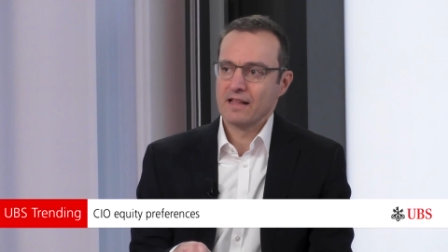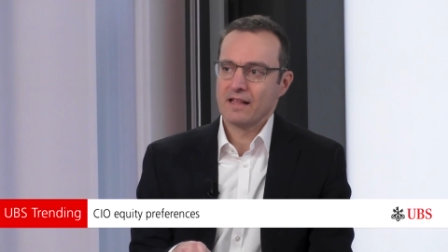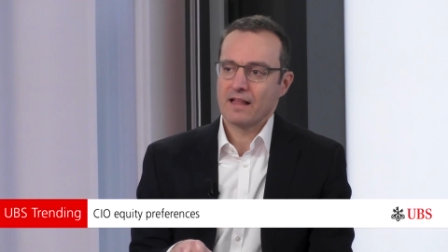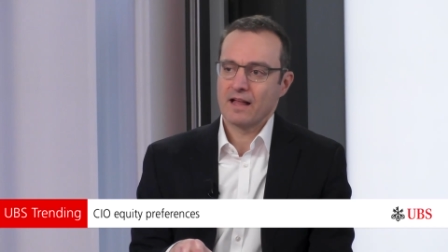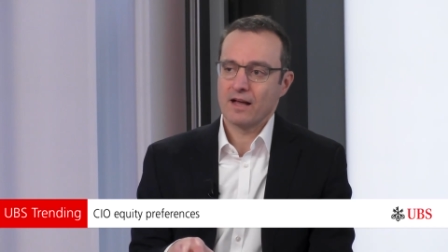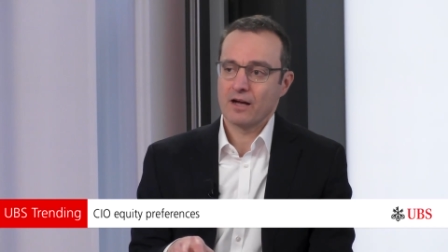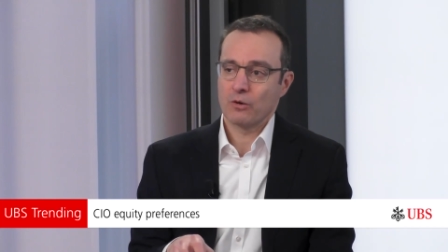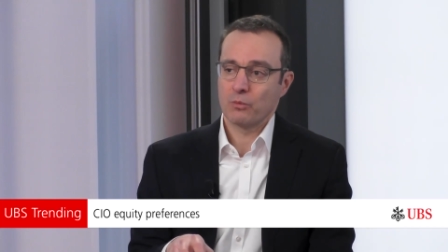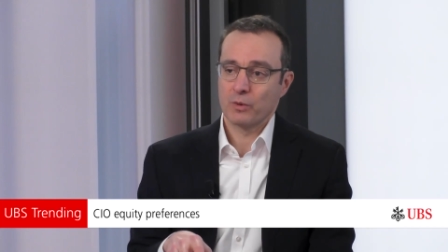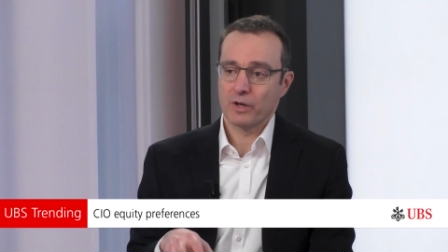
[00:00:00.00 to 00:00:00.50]

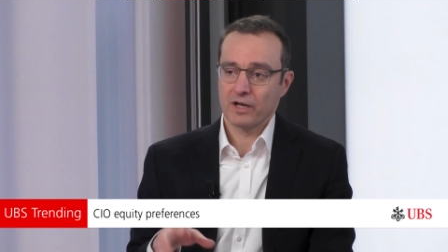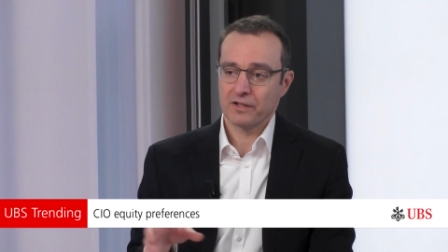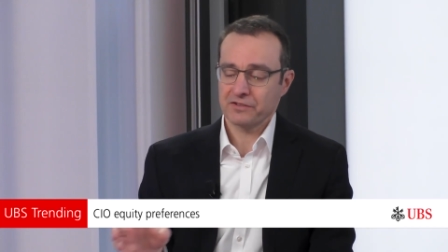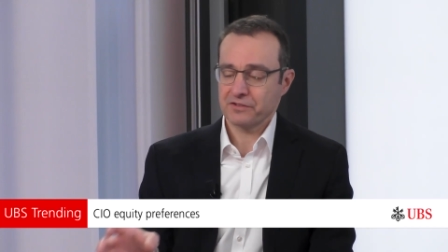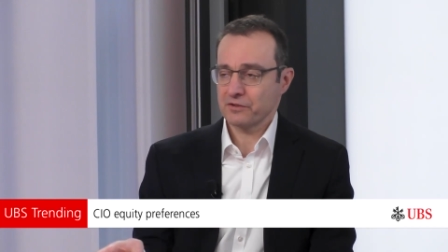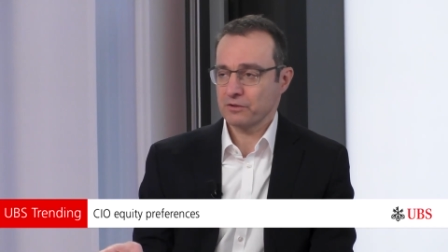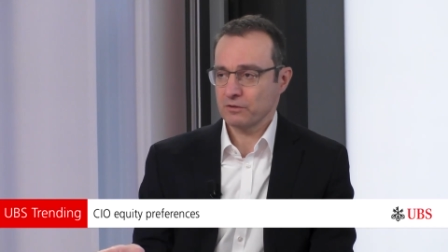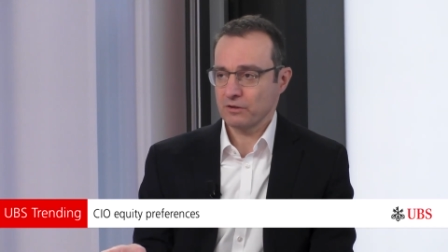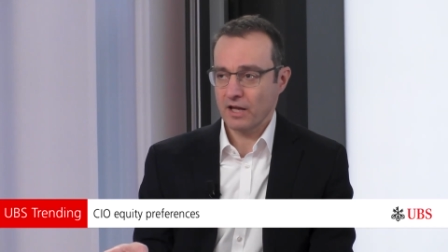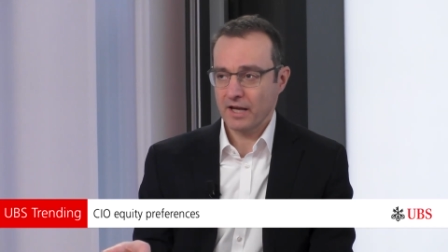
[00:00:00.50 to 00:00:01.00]
Uh, we
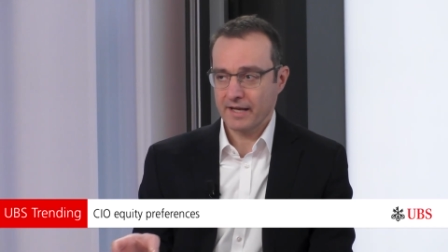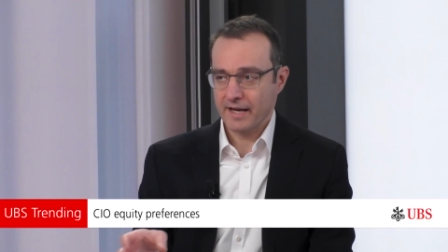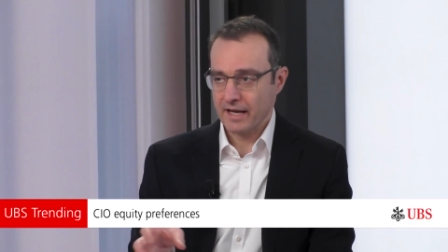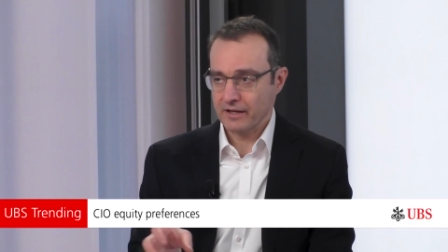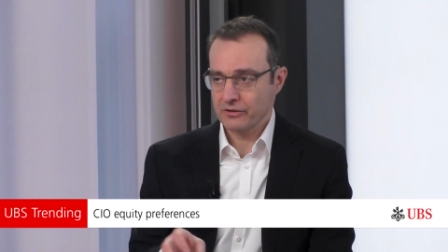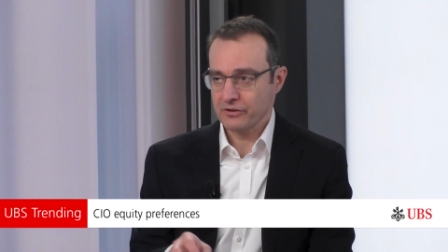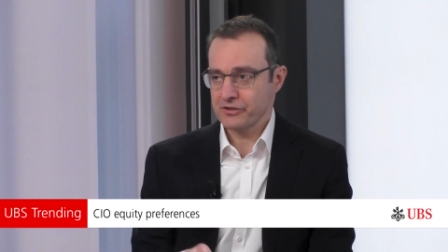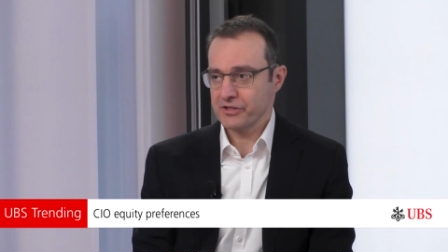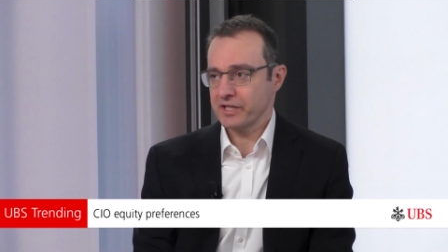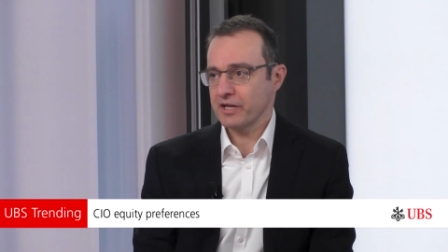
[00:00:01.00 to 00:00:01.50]
also like
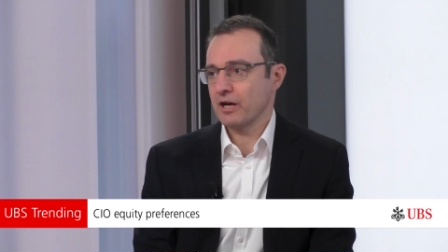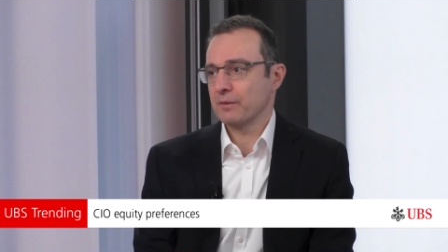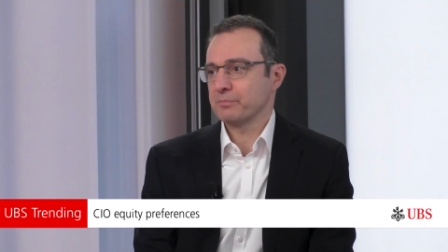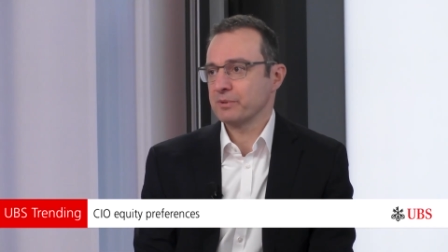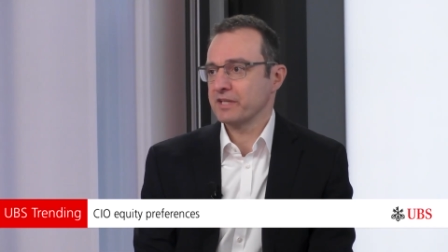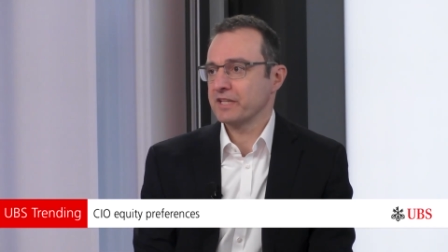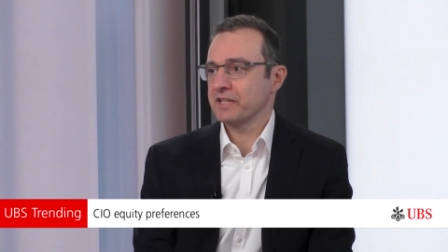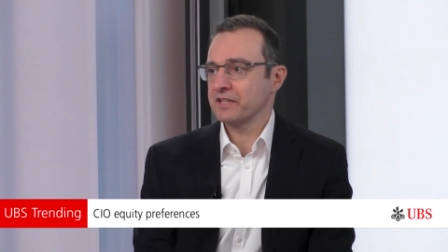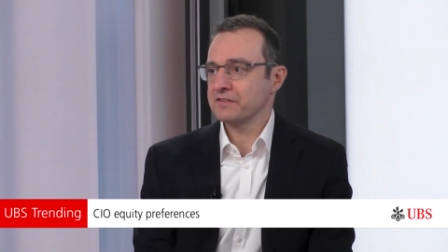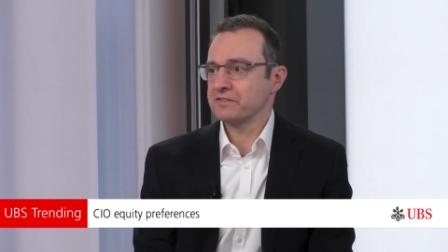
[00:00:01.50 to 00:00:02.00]
energy
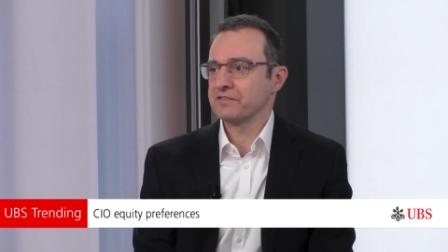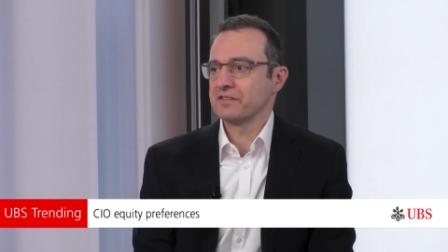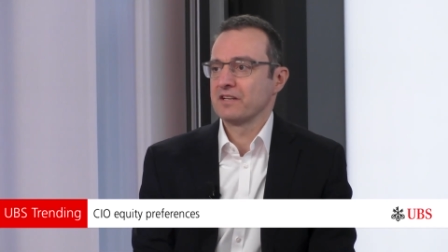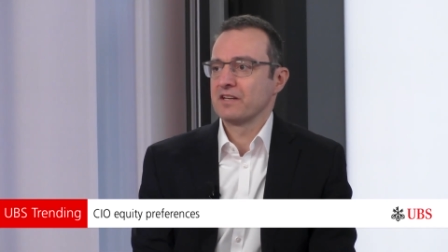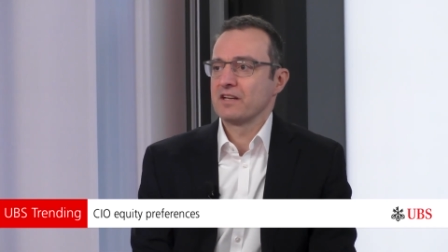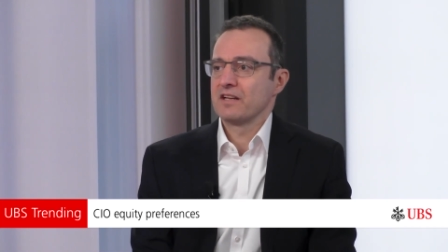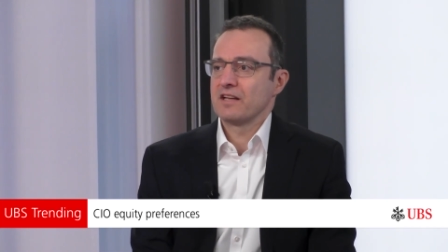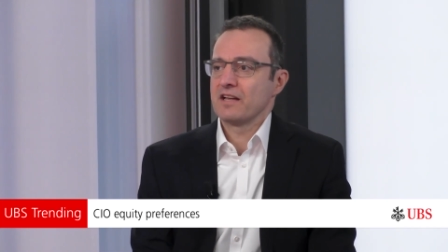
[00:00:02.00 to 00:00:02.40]
companies,